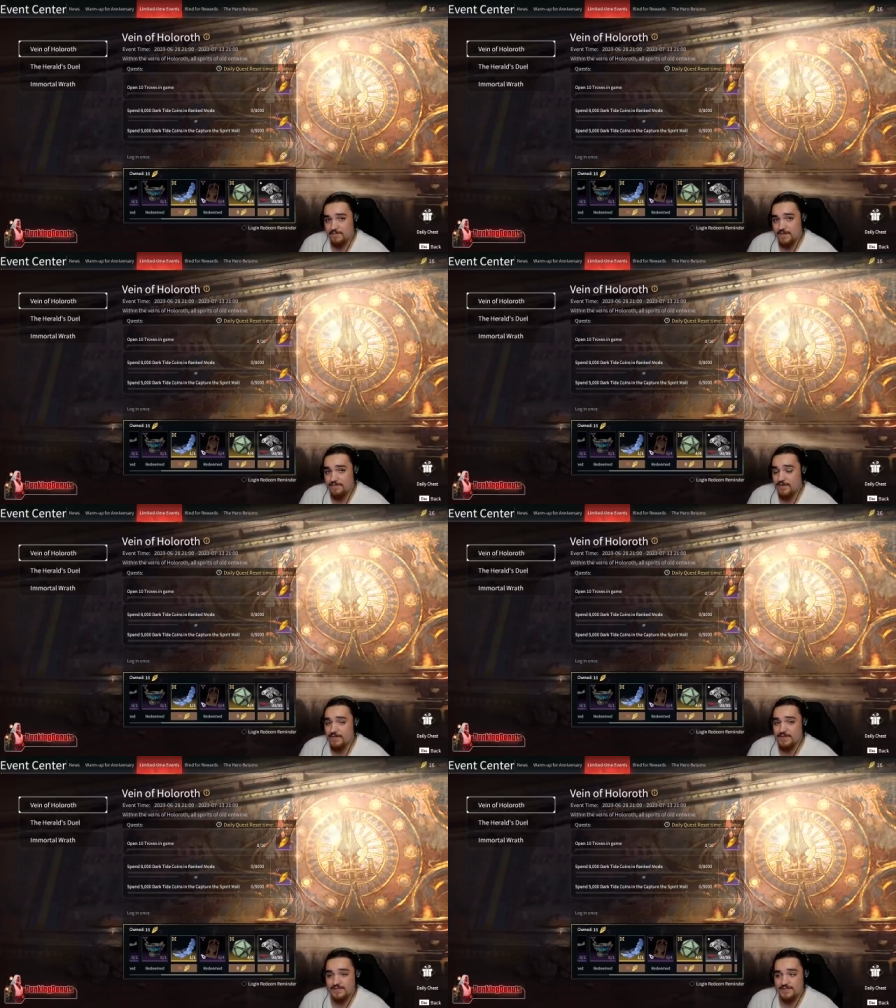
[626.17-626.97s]
They've done
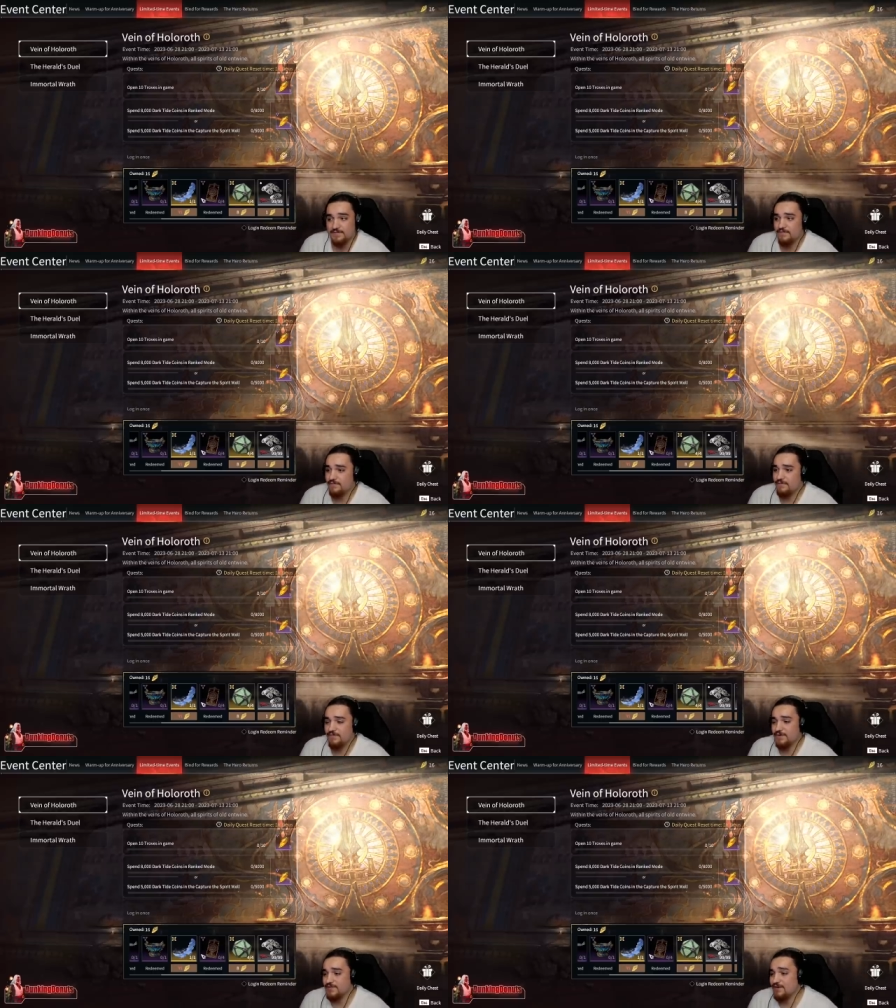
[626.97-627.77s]
this
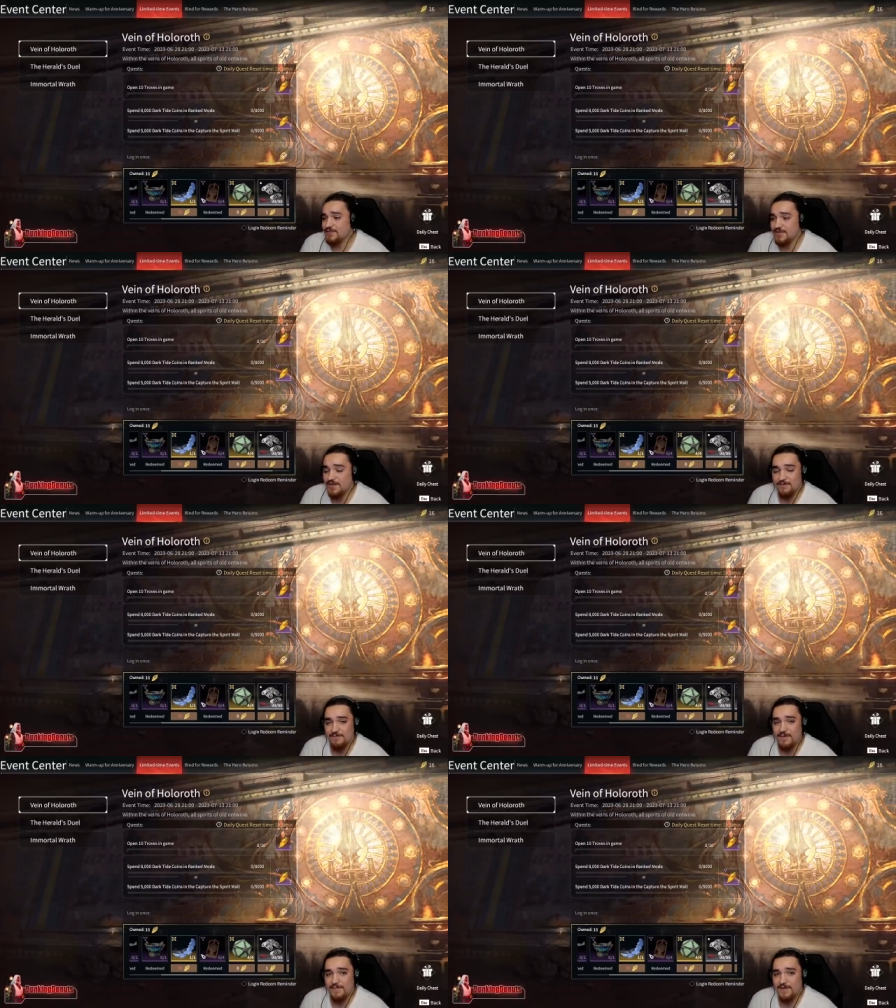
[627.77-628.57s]
for as long as I can
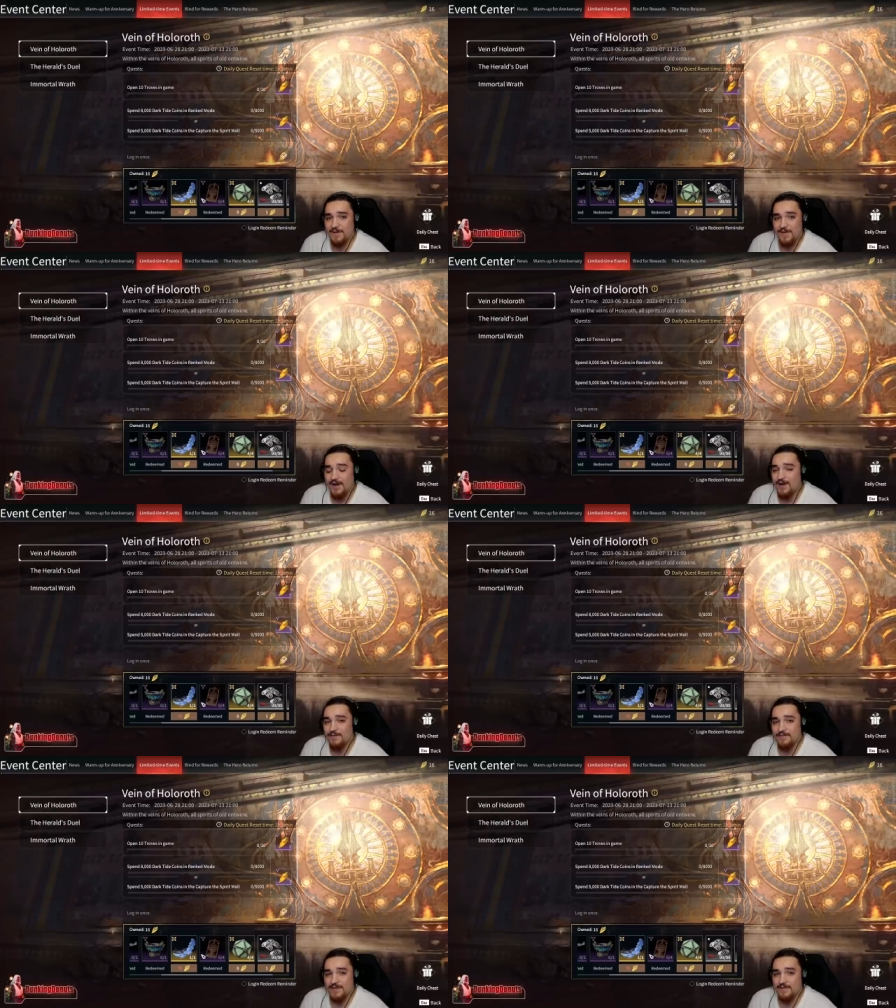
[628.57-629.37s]
remember. I
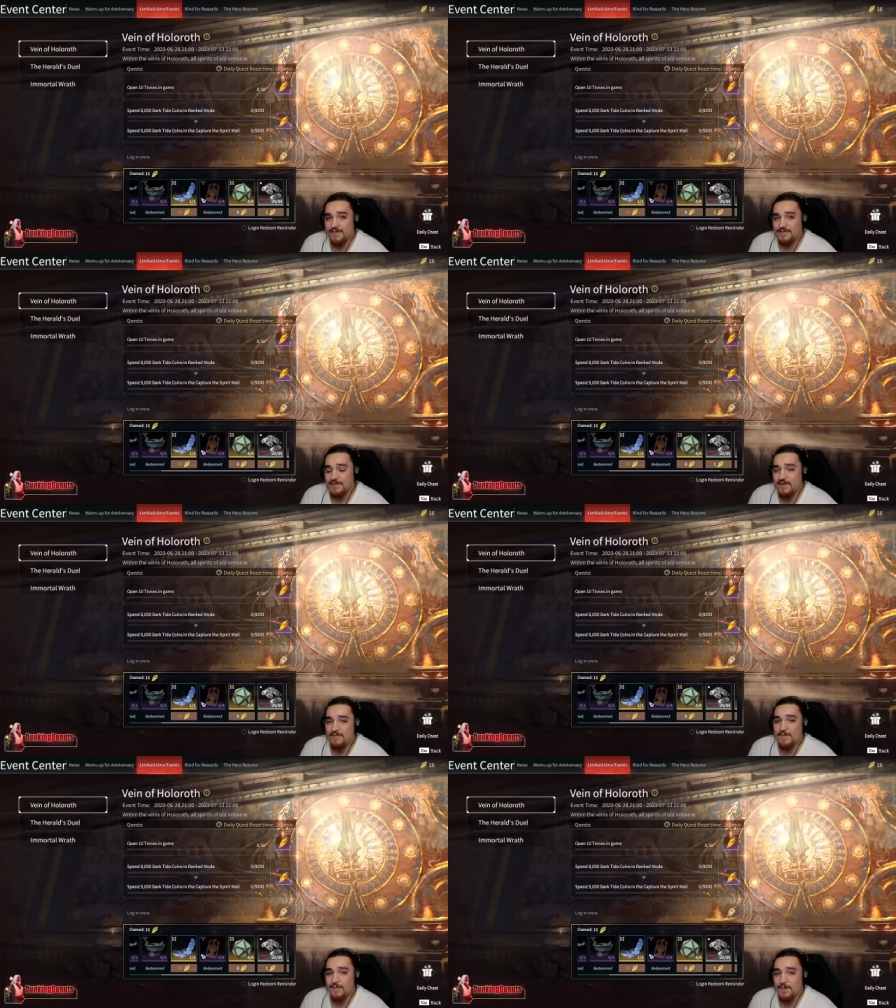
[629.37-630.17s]
don't think there's ever
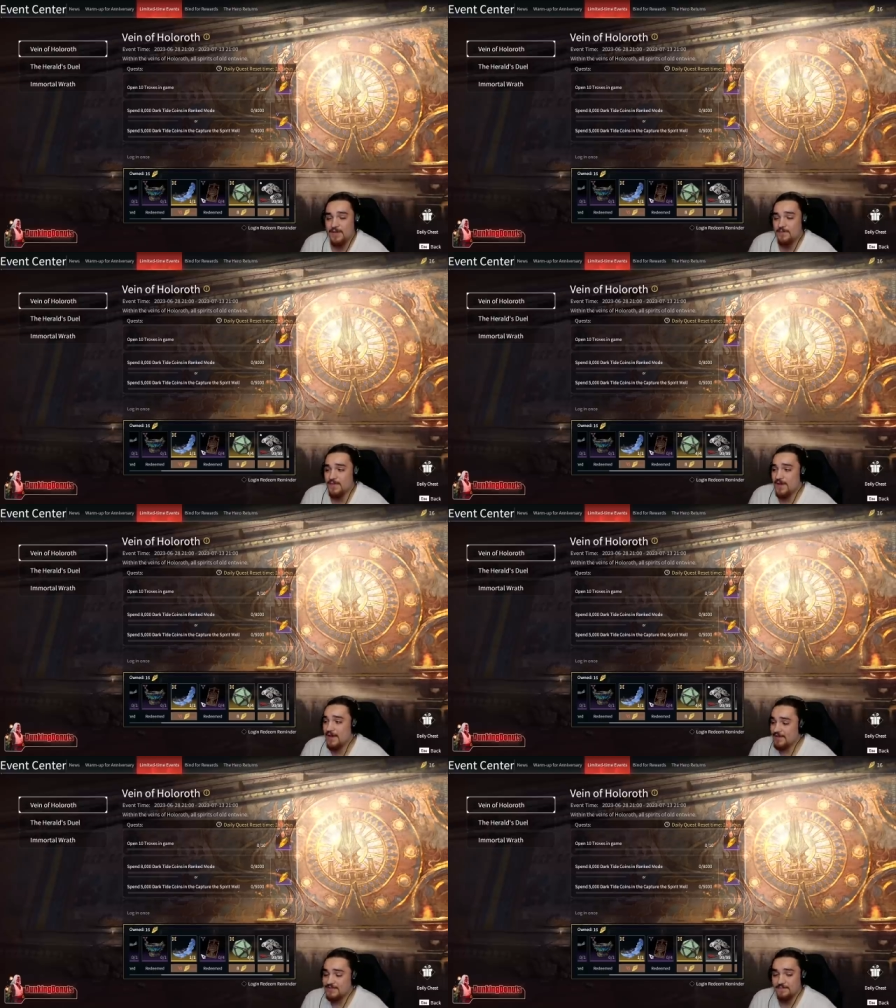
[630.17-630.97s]
been a week where there
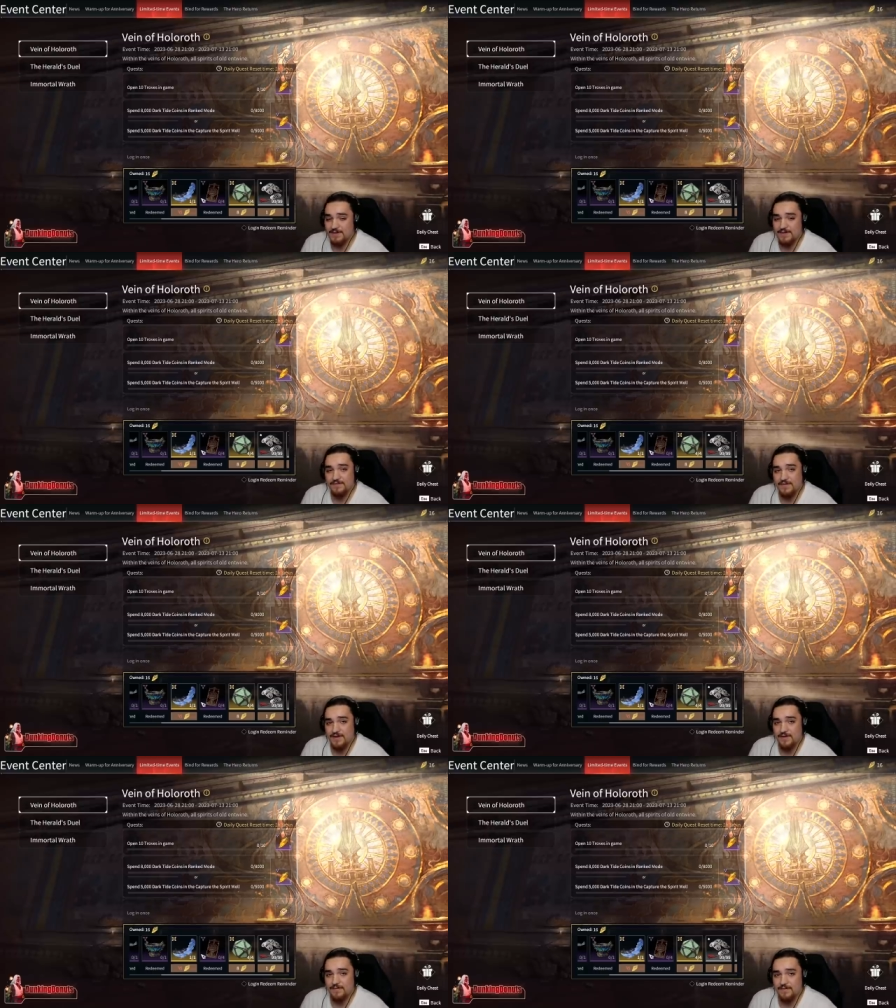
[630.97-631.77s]
hasn't been an
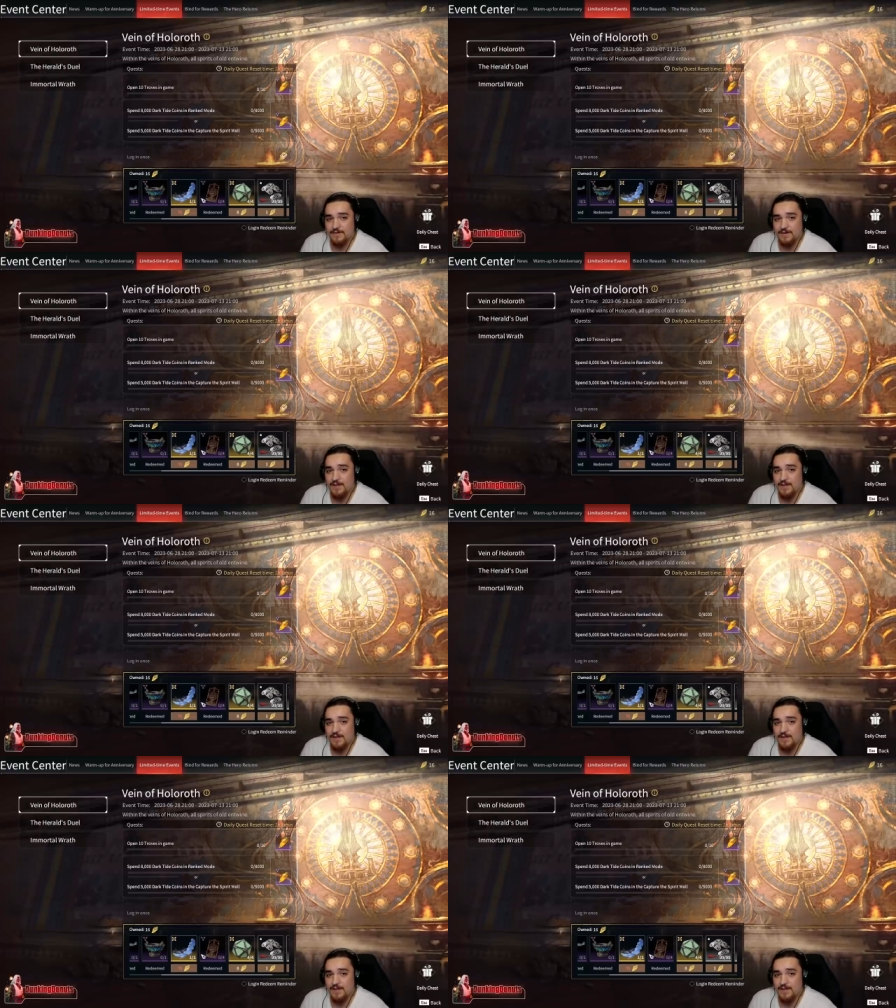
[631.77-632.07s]
event going on.